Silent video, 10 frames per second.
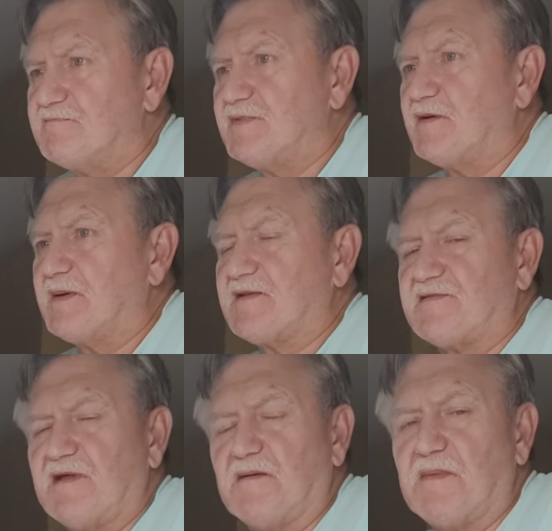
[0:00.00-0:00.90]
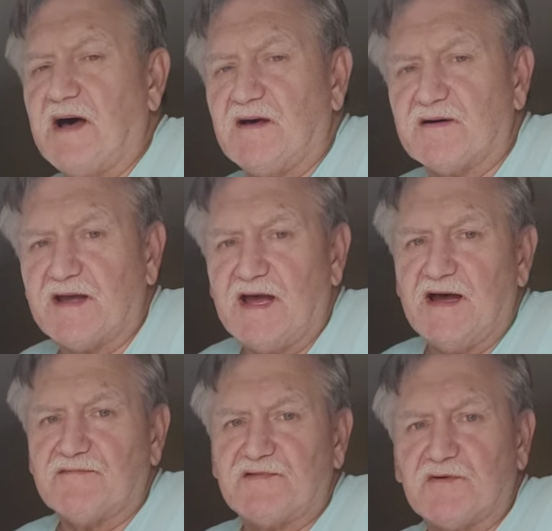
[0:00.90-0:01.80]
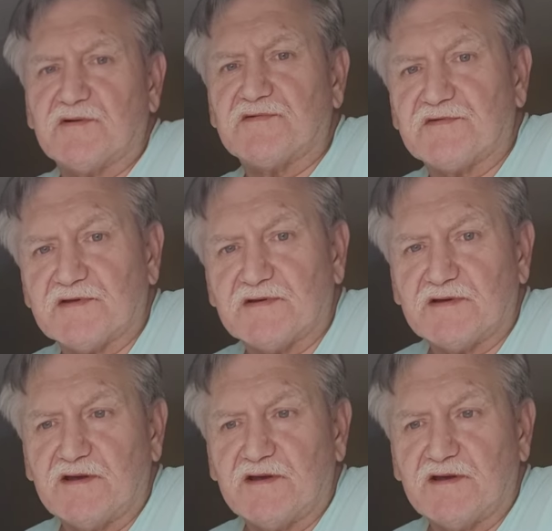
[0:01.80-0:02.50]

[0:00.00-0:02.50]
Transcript: about a mile and a half towards the